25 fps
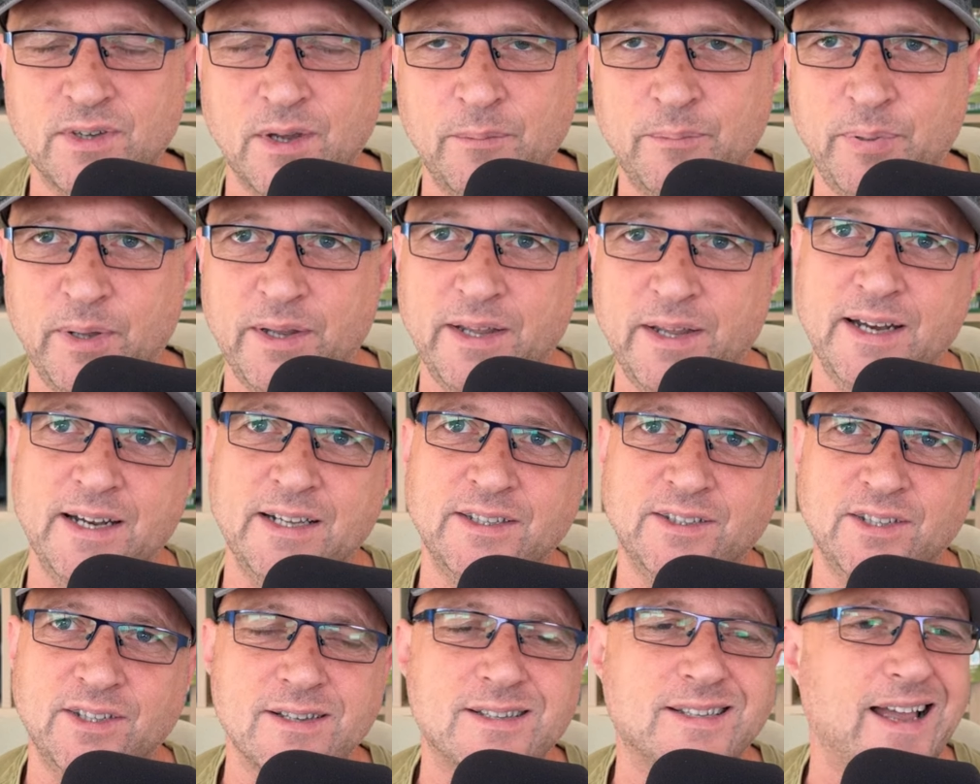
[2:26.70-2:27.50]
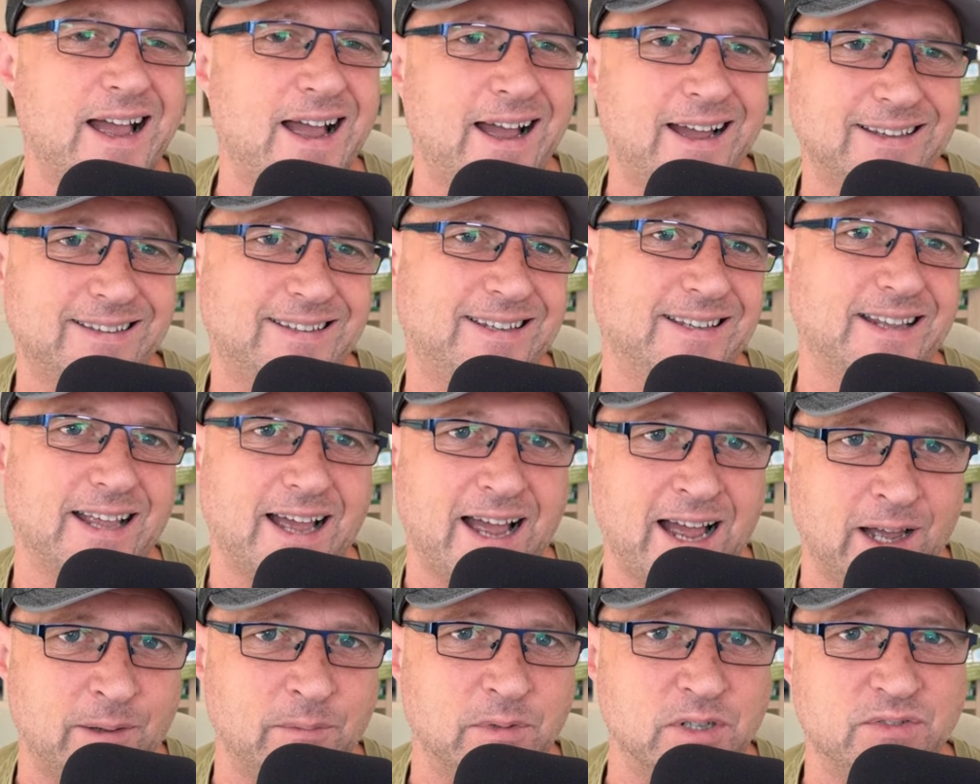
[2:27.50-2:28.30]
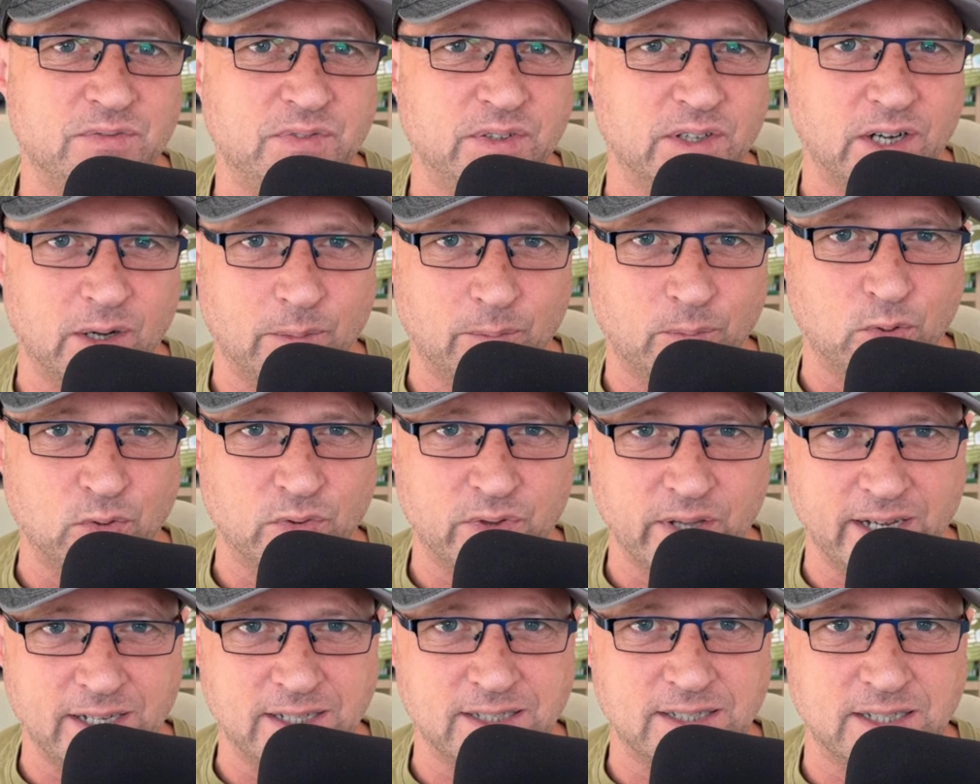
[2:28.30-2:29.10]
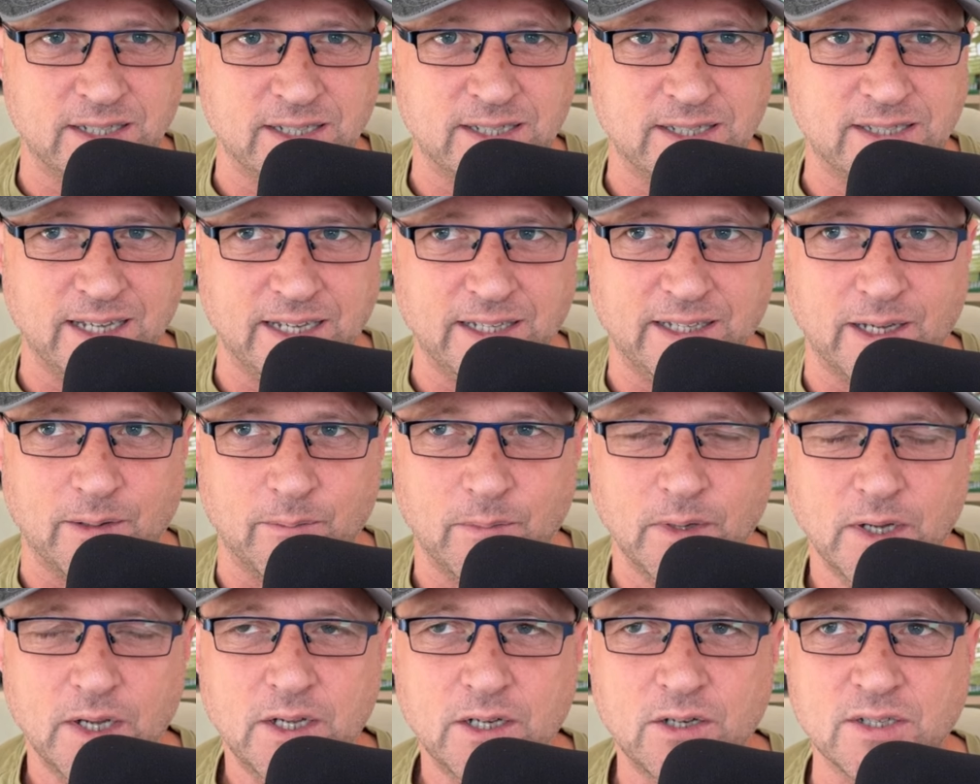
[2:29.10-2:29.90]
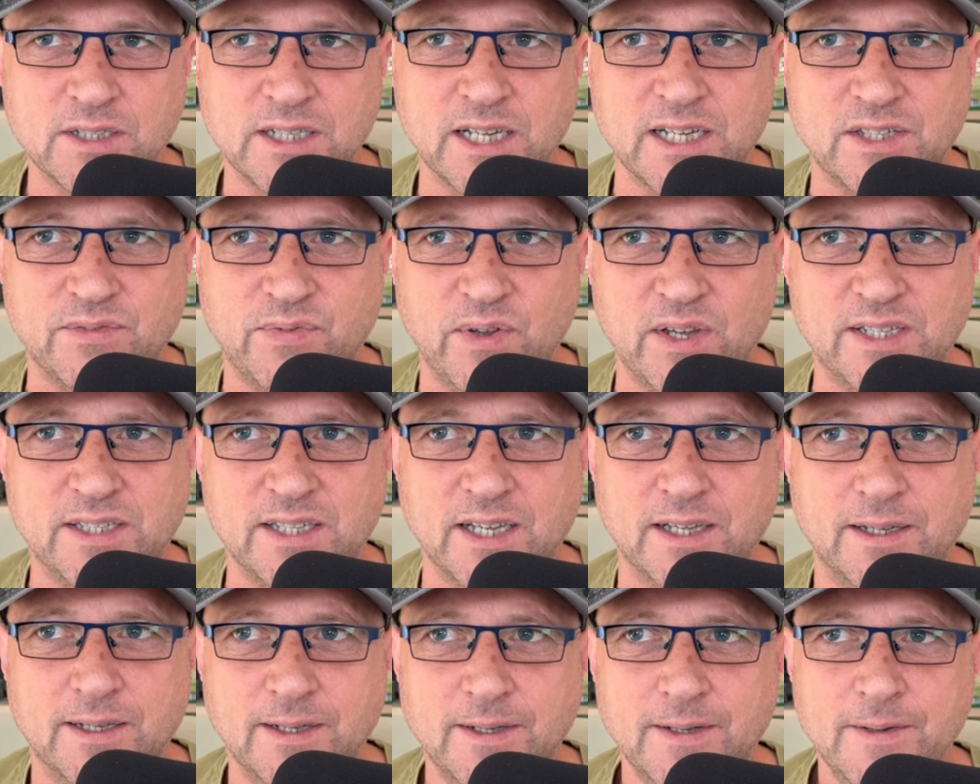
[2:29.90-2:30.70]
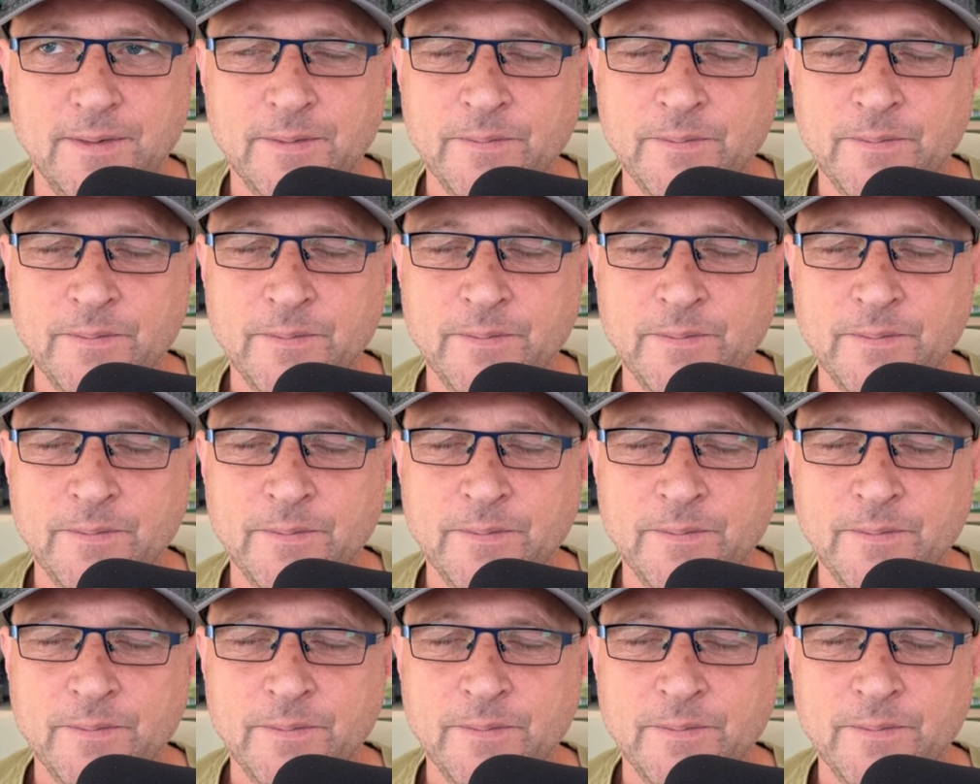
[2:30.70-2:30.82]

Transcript: but then it does add to the atmosphere at both ends of the stadium because let's face it.